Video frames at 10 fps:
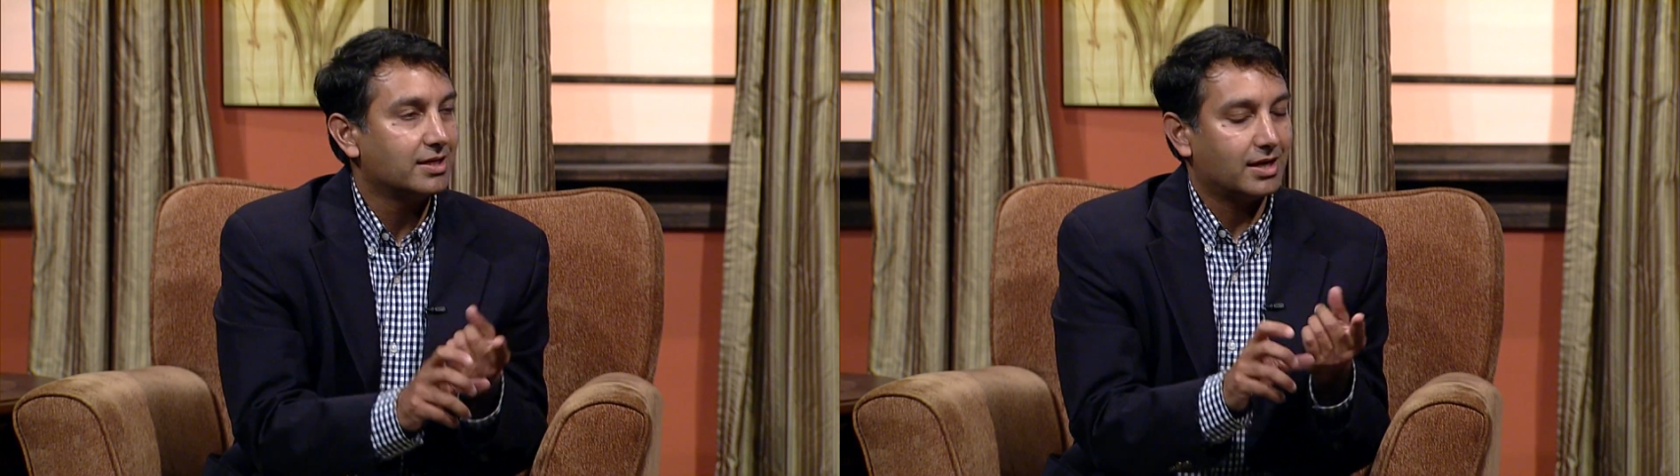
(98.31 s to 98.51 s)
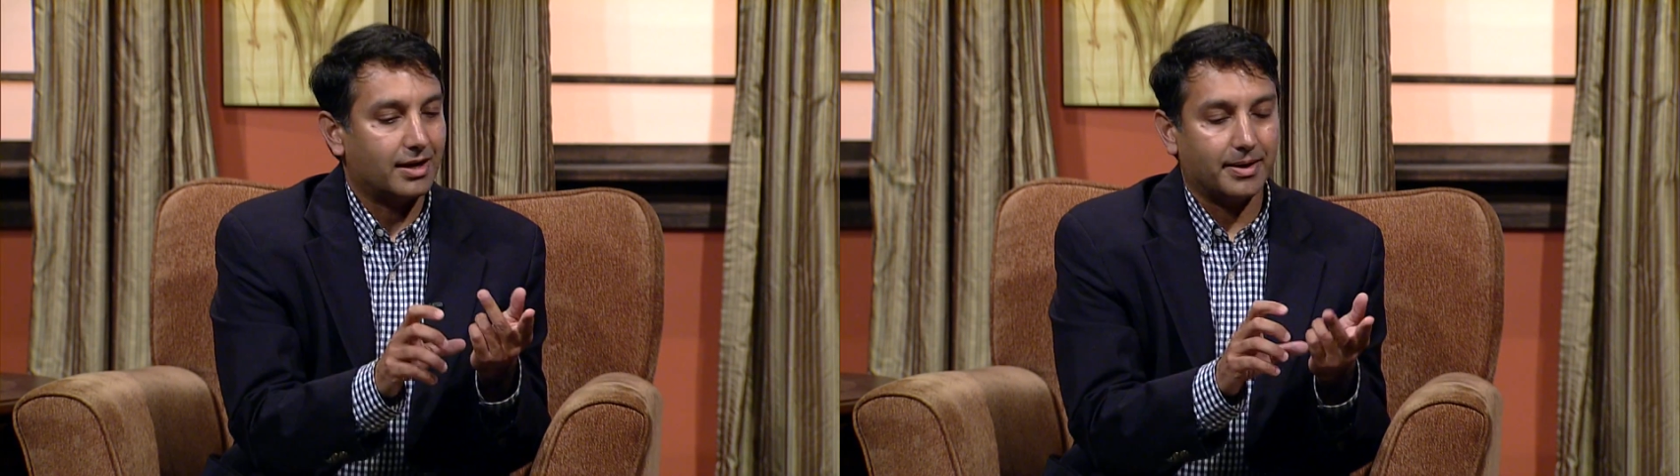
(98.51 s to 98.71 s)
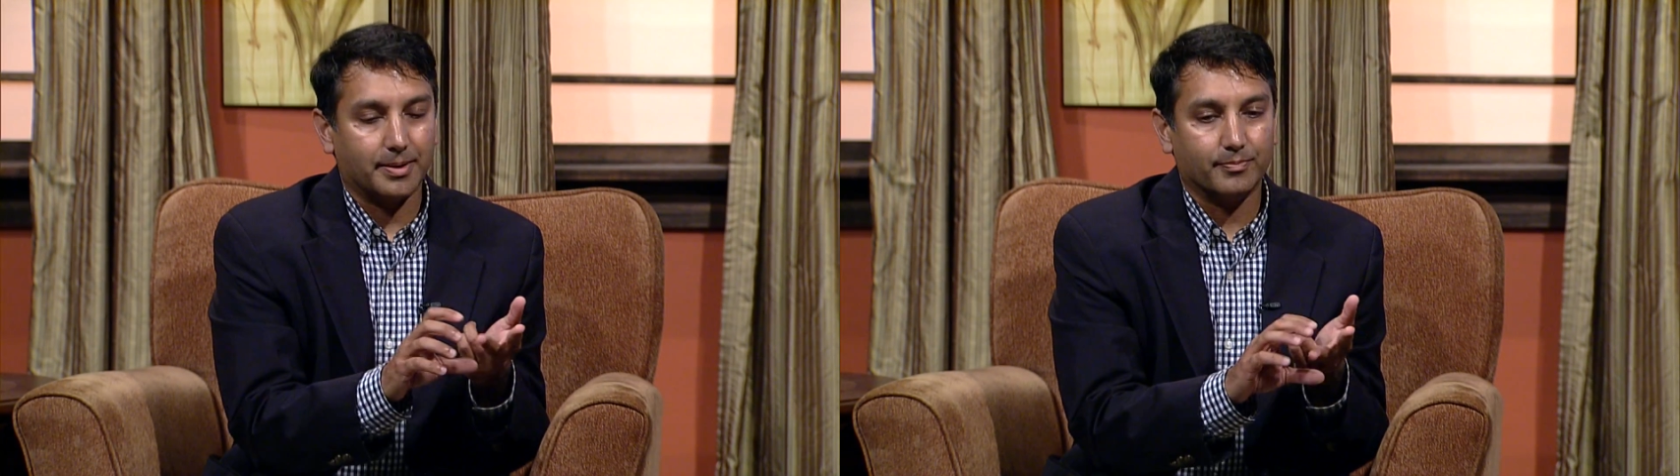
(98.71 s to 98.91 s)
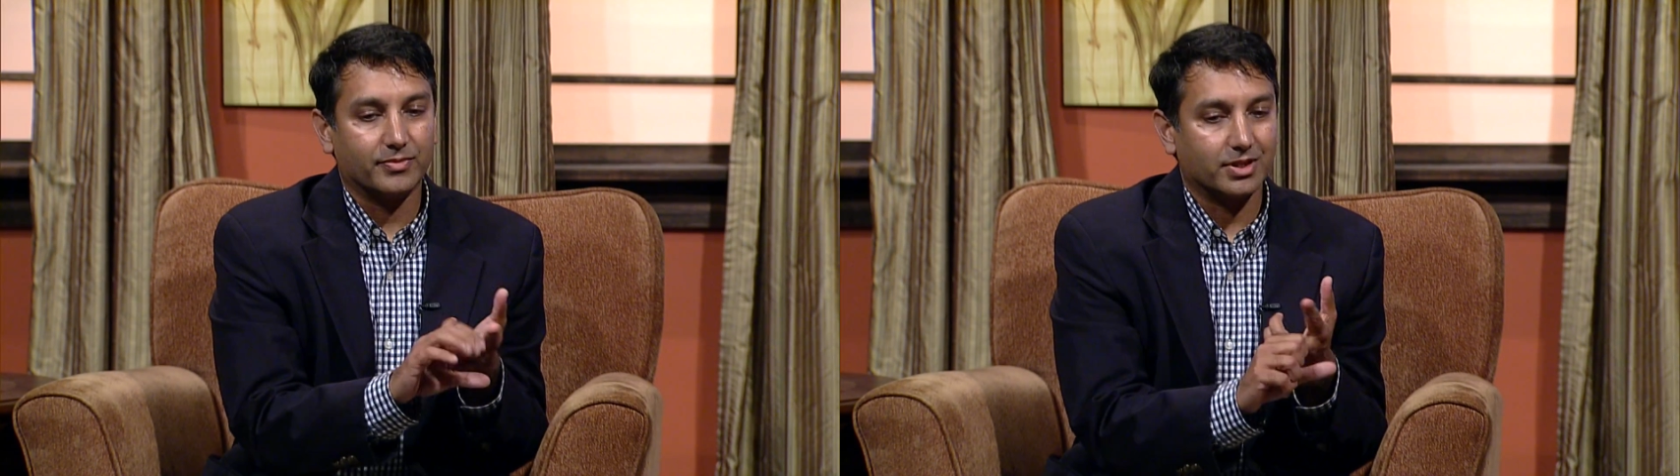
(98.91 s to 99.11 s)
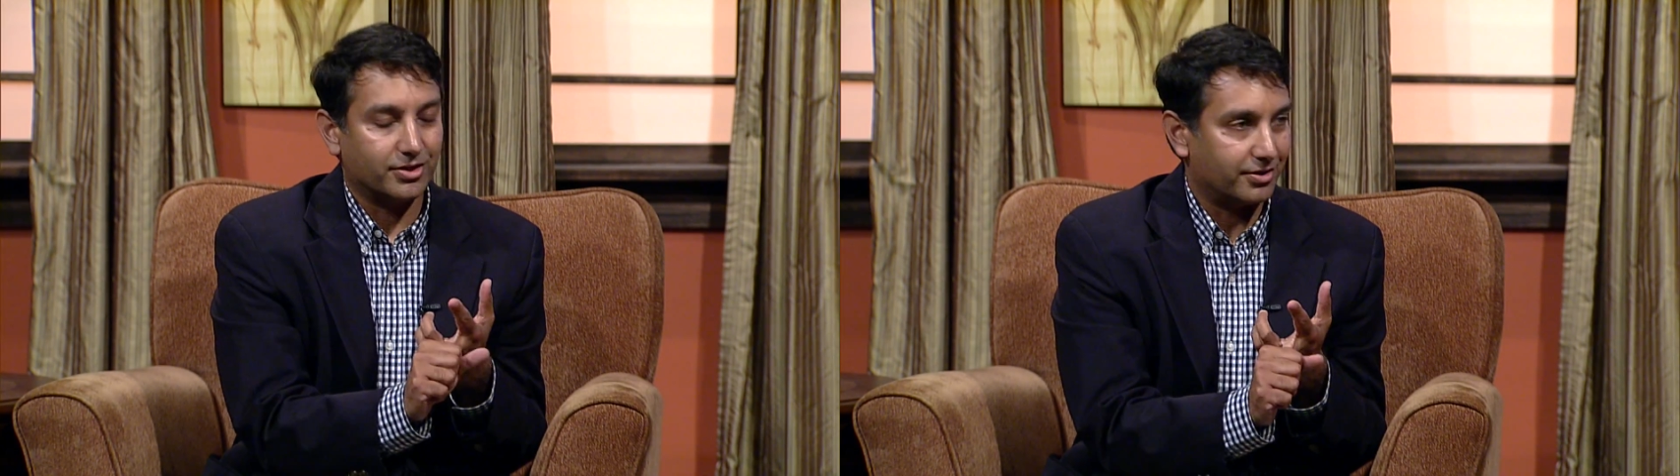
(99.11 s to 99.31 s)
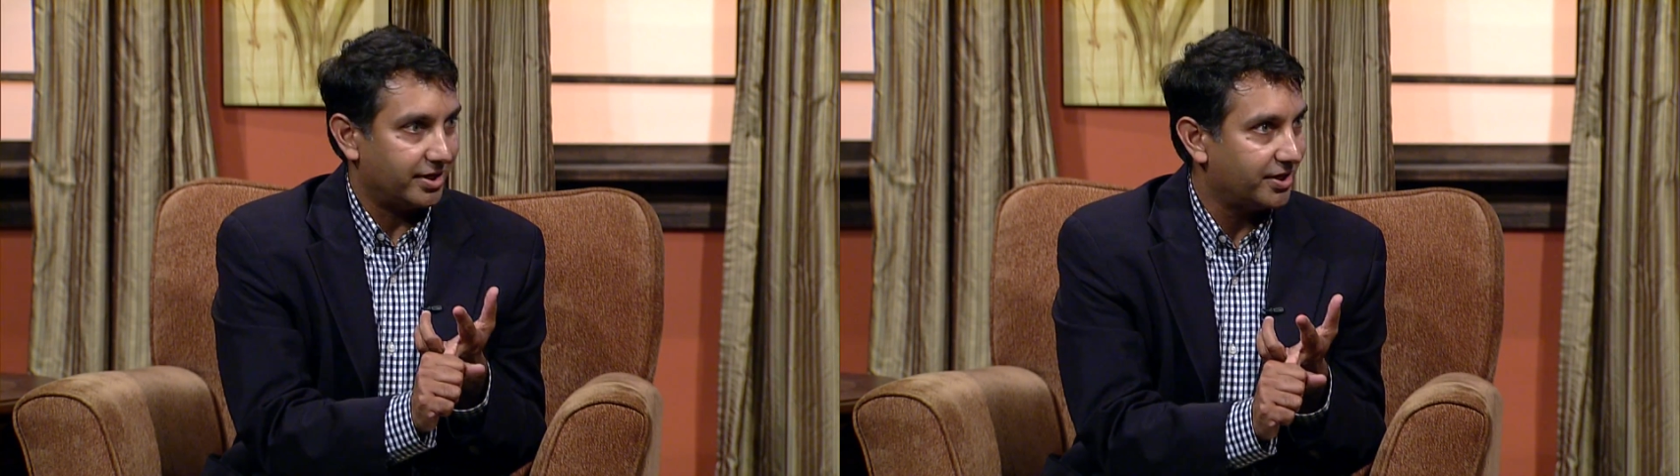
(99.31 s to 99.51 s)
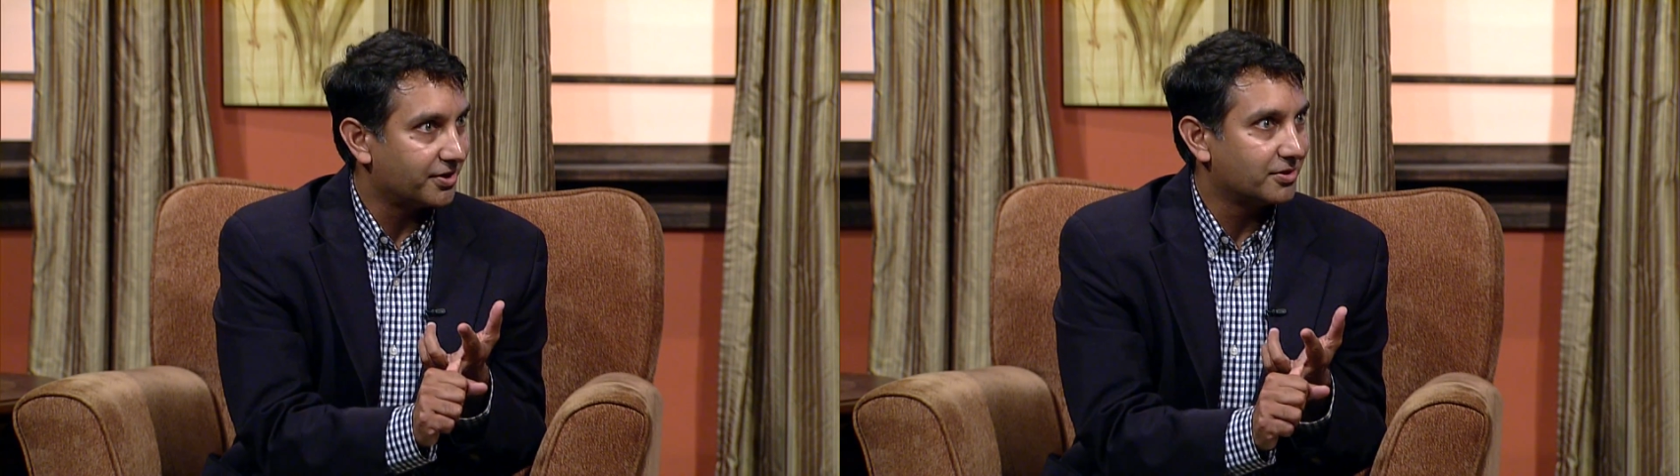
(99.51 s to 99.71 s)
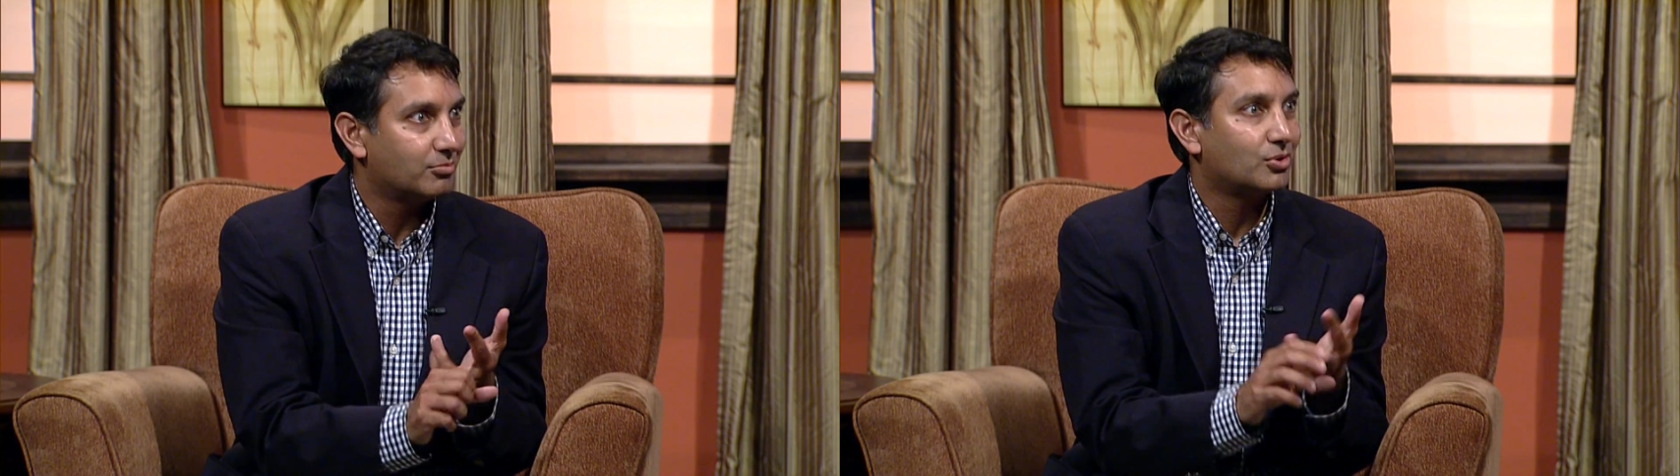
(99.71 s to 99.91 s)
um, they're
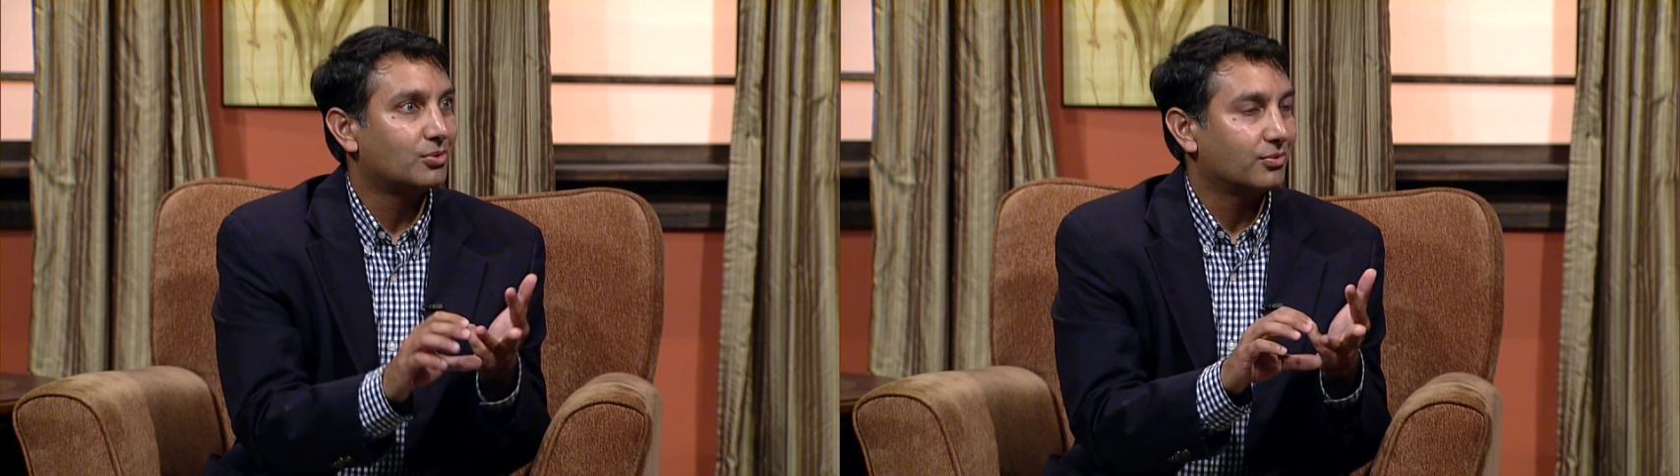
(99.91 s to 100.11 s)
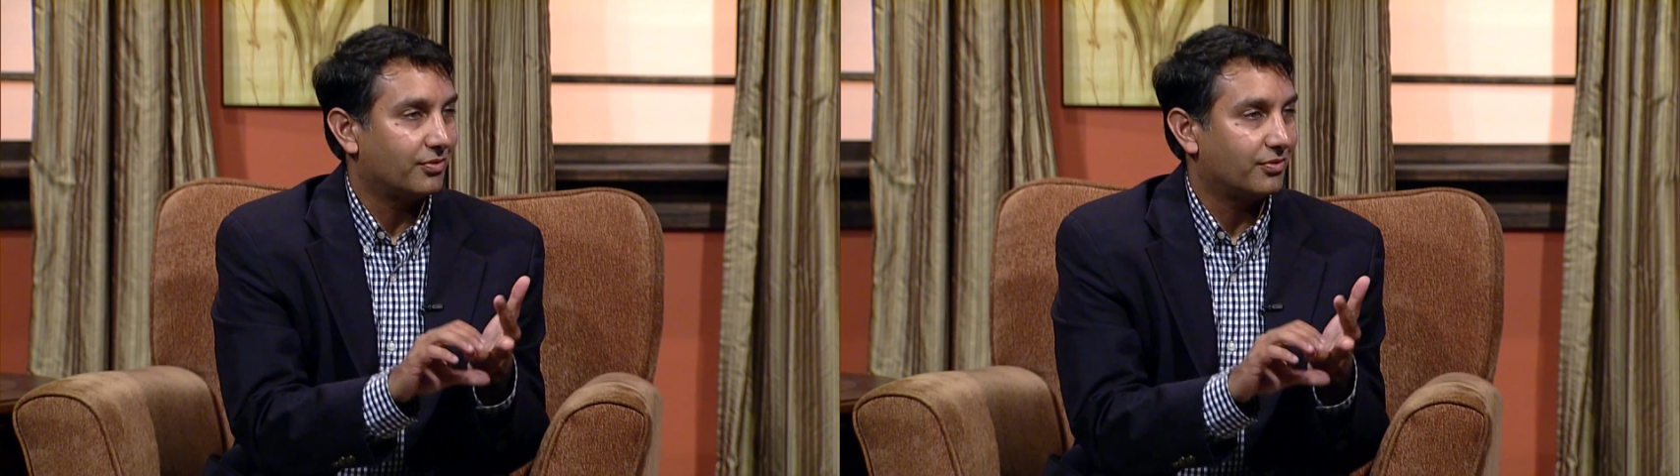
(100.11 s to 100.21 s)
irritable,